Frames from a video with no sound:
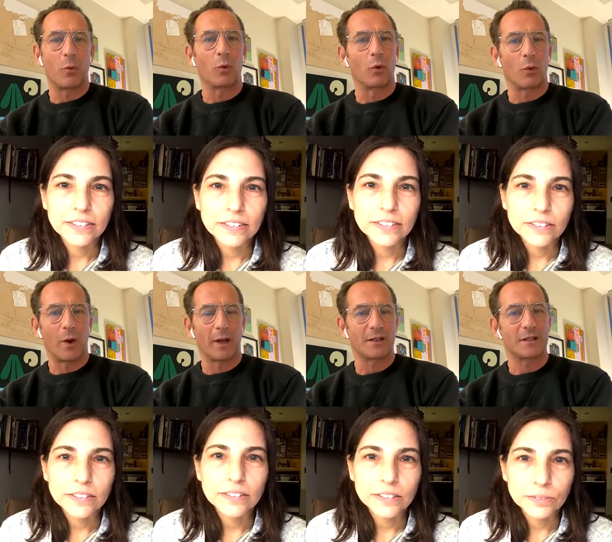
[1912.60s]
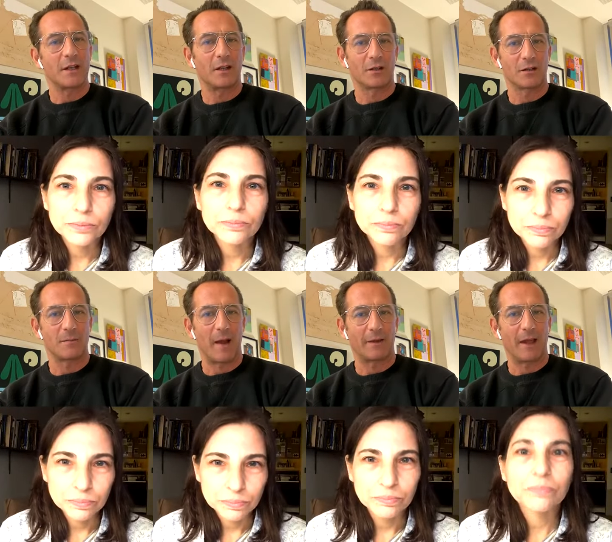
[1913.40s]
Speaker 1: were all wearing sneakers
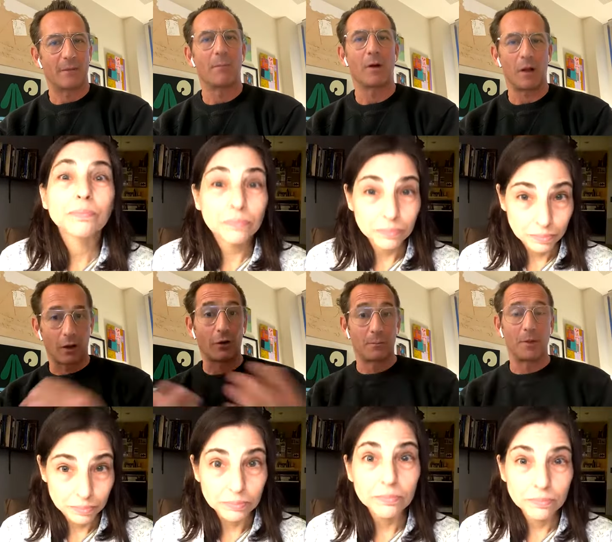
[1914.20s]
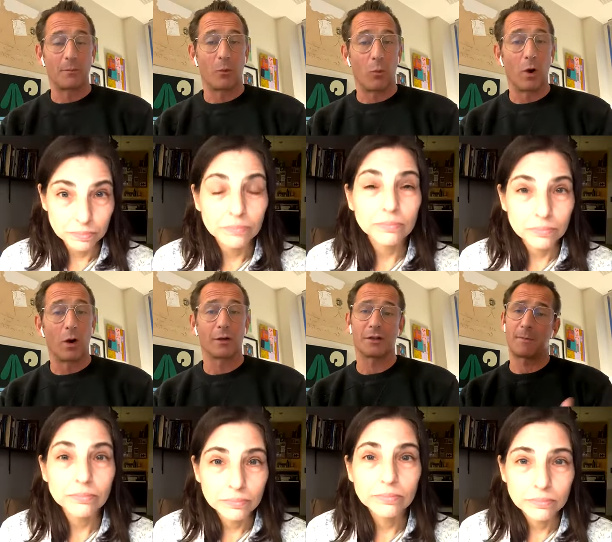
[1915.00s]
back then. A lot of people were,
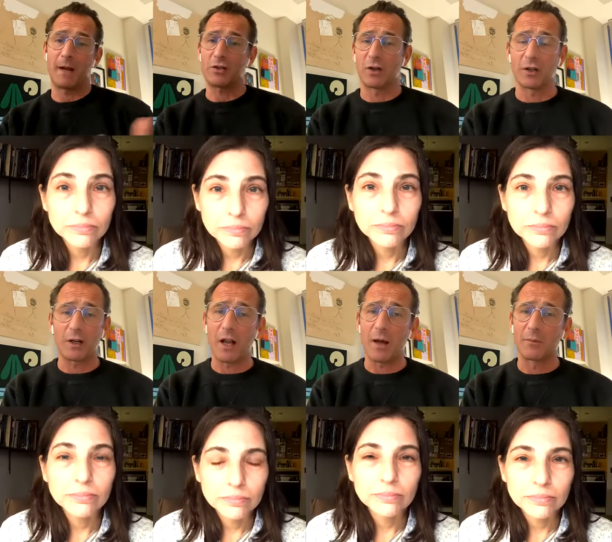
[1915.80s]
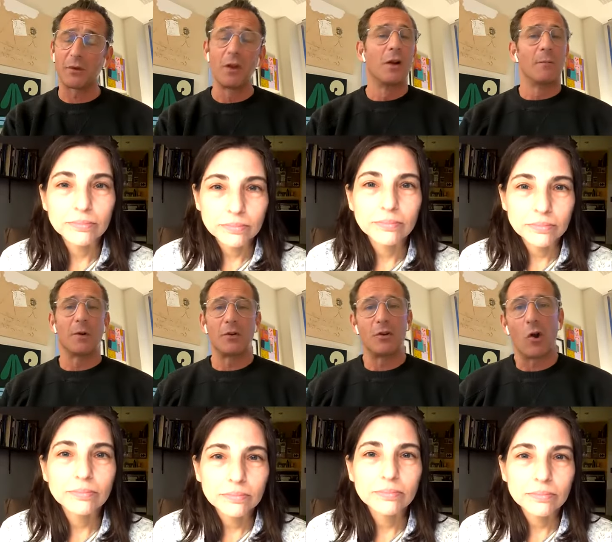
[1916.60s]
and especially in the clubs,
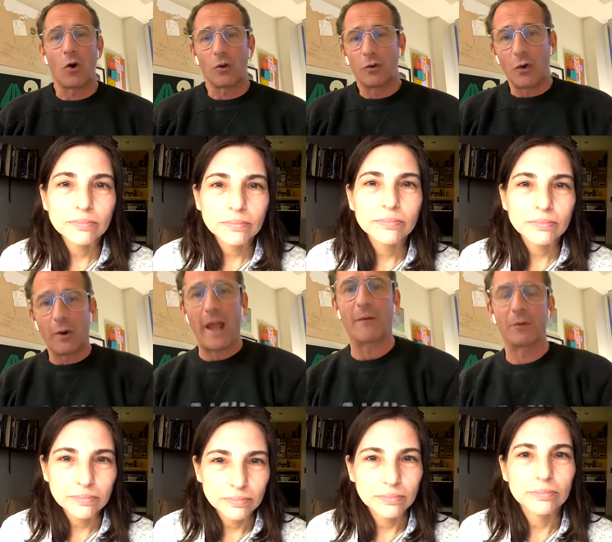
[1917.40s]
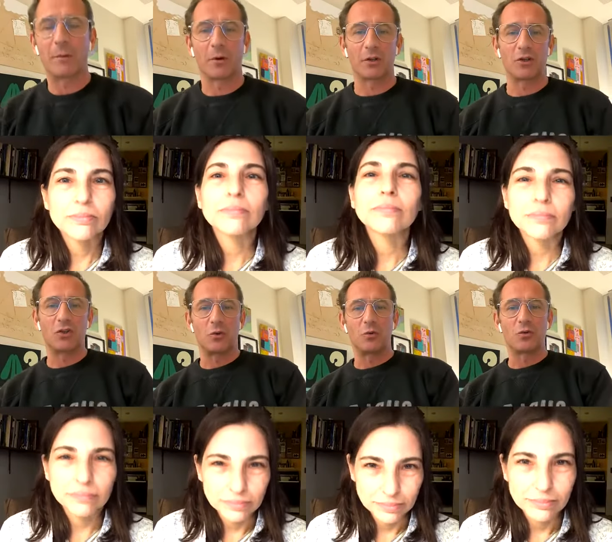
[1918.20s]
but not not everybody.
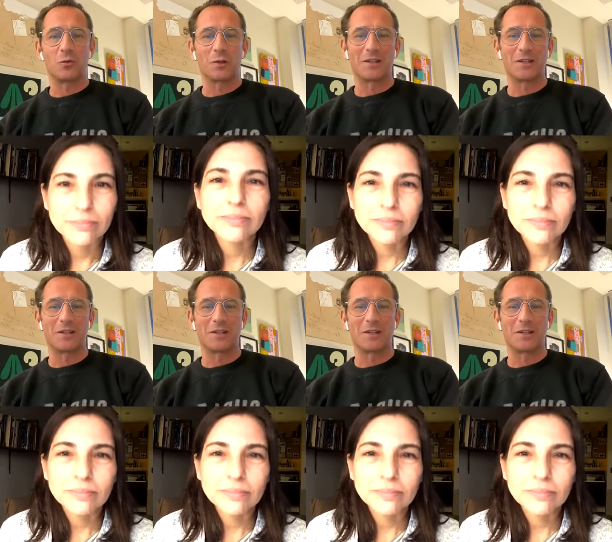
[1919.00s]
Shoes were